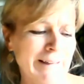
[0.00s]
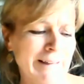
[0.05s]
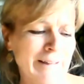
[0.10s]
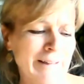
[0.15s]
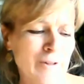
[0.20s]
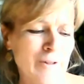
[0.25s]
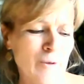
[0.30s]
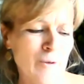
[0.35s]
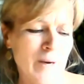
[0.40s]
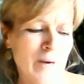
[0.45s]

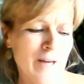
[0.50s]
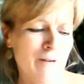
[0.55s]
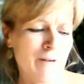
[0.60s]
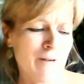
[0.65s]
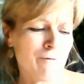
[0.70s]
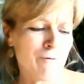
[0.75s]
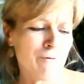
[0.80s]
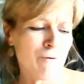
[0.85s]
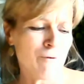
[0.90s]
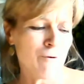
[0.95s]
you know what,
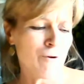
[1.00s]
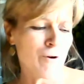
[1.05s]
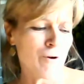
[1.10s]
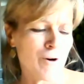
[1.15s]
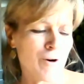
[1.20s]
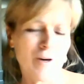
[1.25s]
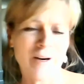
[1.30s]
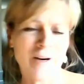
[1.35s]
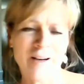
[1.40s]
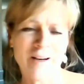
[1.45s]

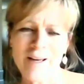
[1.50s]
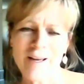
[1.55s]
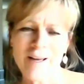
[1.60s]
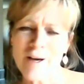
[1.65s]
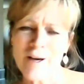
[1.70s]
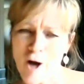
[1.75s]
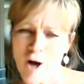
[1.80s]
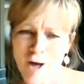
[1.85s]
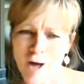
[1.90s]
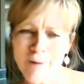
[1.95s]
for
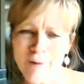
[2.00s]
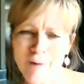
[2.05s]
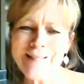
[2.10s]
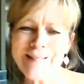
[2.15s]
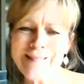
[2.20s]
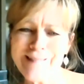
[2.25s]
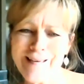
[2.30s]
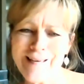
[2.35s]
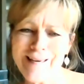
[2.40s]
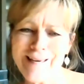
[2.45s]

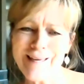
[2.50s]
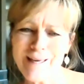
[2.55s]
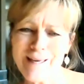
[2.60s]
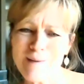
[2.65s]
economy's sake,